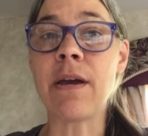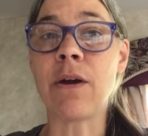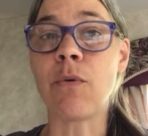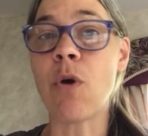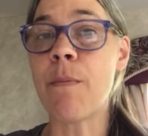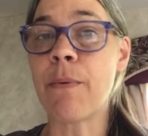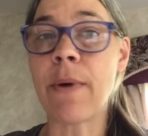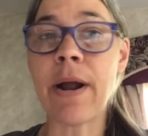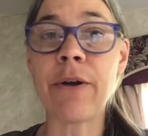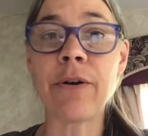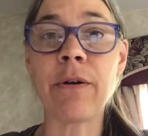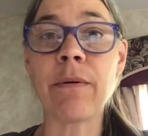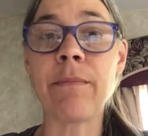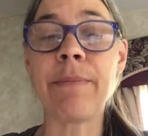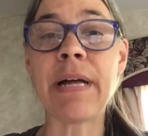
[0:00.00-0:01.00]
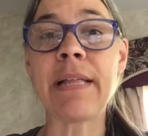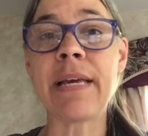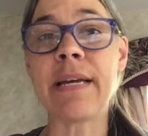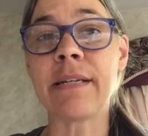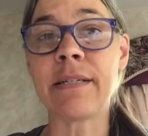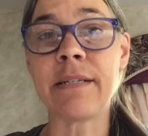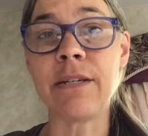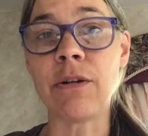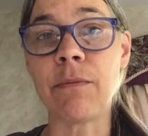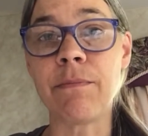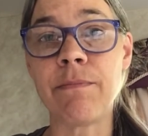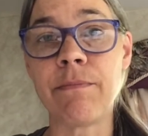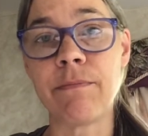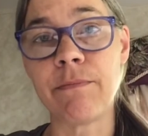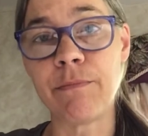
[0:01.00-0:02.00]
a rope around her belly and,
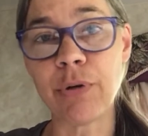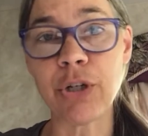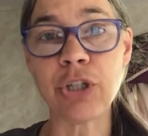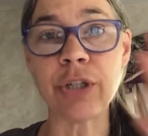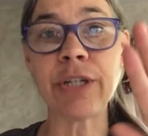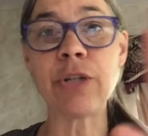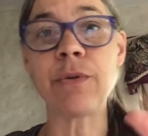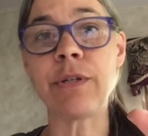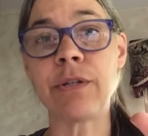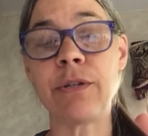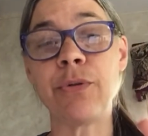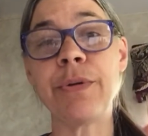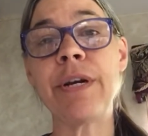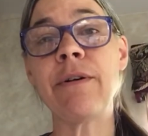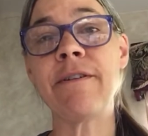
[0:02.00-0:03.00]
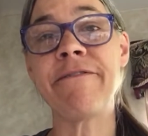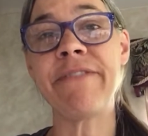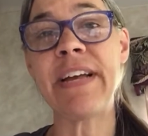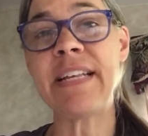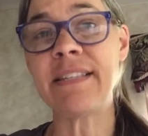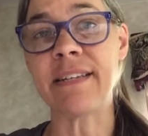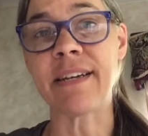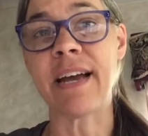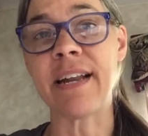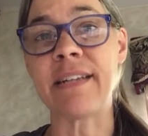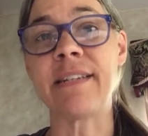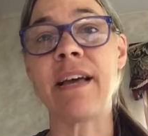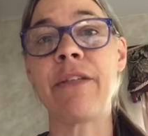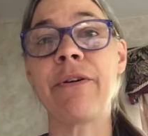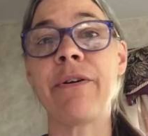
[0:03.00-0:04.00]
push her into a tree or a fence and kind of
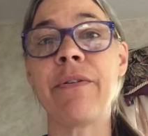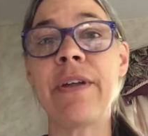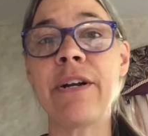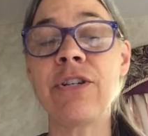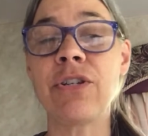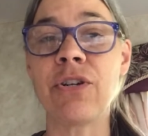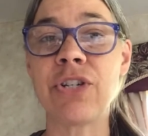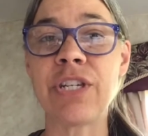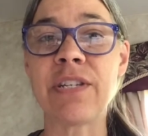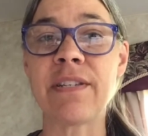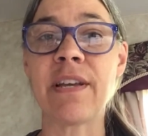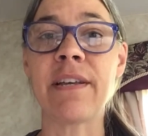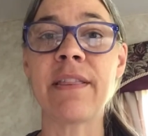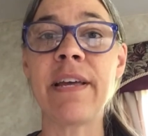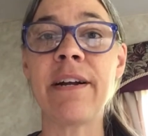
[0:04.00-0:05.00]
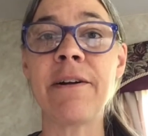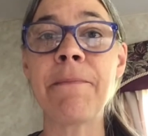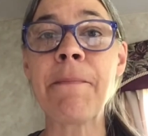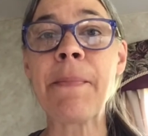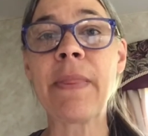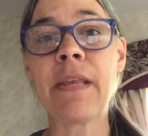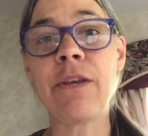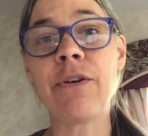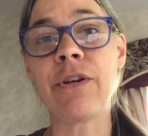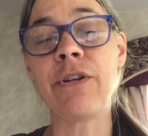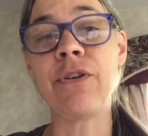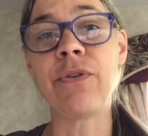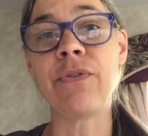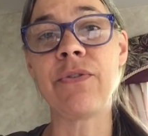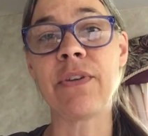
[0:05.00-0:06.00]
tether her there so she's stuck there. You can
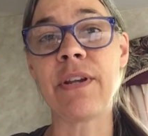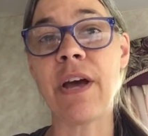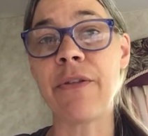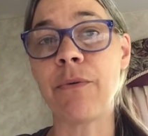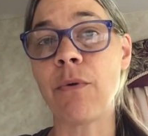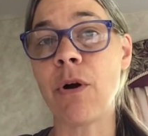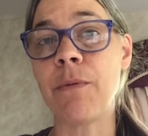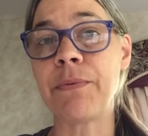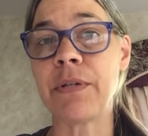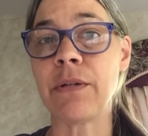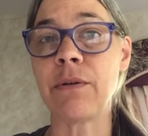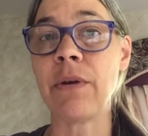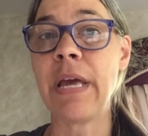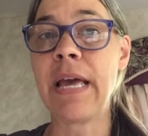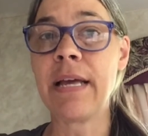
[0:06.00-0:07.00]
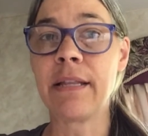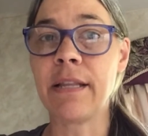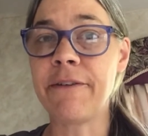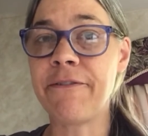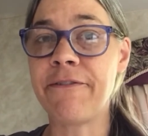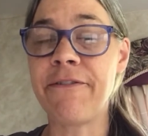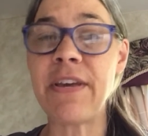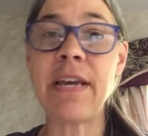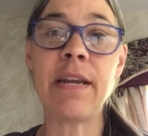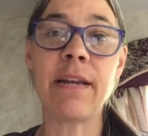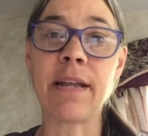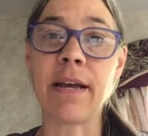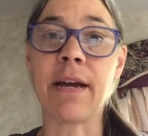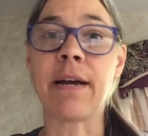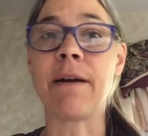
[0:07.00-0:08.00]
use another rope to lift feet,
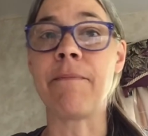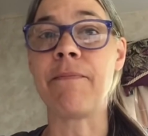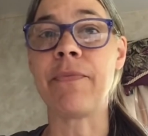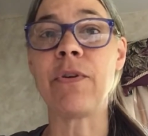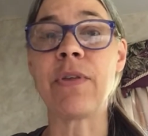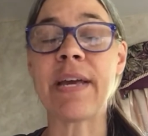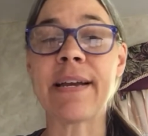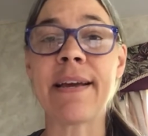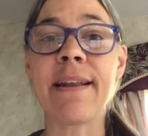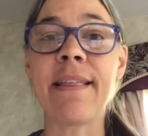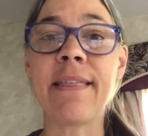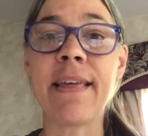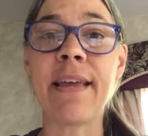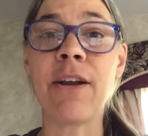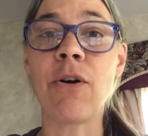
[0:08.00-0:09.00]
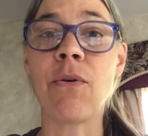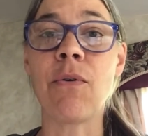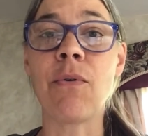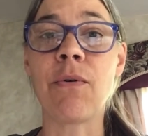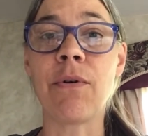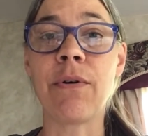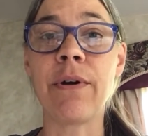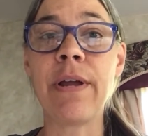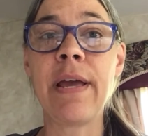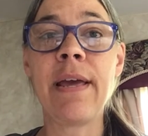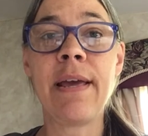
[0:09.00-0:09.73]
do that kind of thing. Or